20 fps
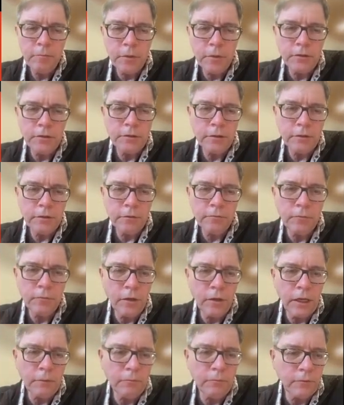but
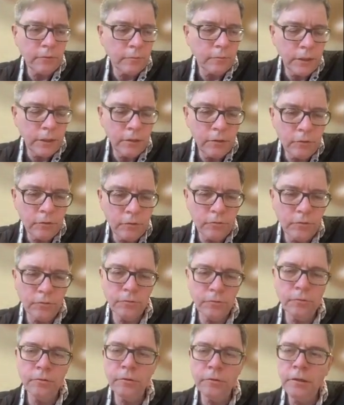Wooclap will be the new
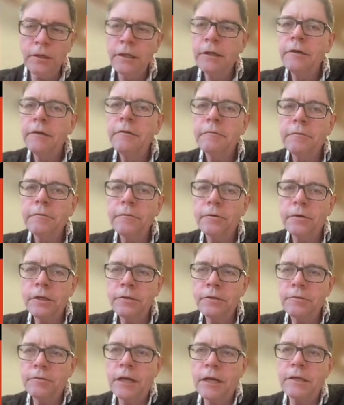tool for
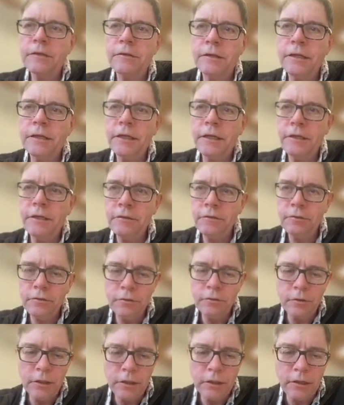interacting in
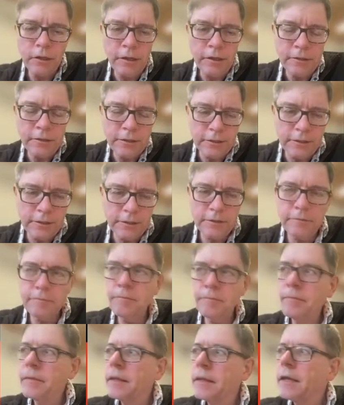your classes.